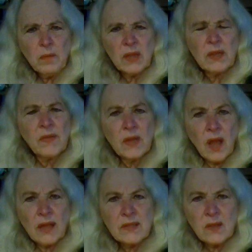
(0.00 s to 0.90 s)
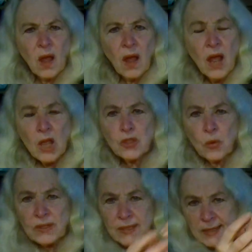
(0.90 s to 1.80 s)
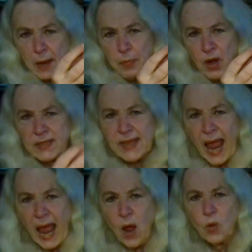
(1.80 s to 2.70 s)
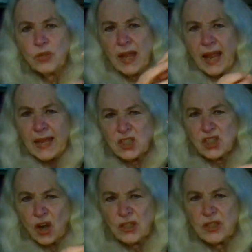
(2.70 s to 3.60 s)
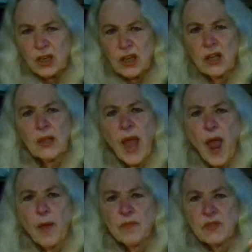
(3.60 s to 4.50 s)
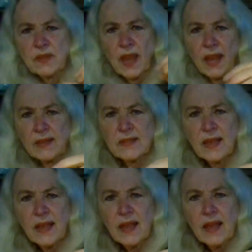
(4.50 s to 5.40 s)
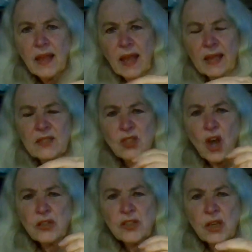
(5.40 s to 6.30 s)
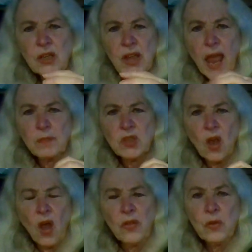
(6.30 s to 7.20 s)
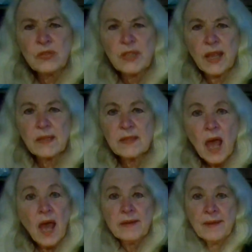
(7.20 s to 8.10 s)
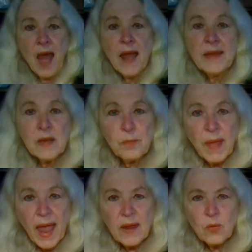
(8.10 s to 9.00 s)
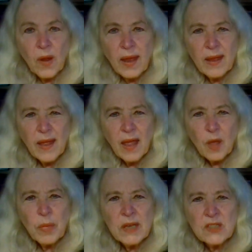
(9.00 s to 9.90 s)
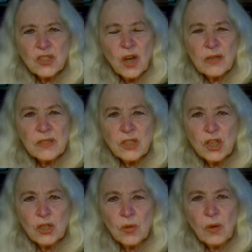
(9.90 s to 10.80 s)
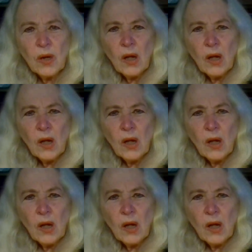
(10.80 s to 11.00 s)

believe in God's law. So it separates out, it starts to collapse things. It starts to collapse all those things, not in a bad way, but it starts to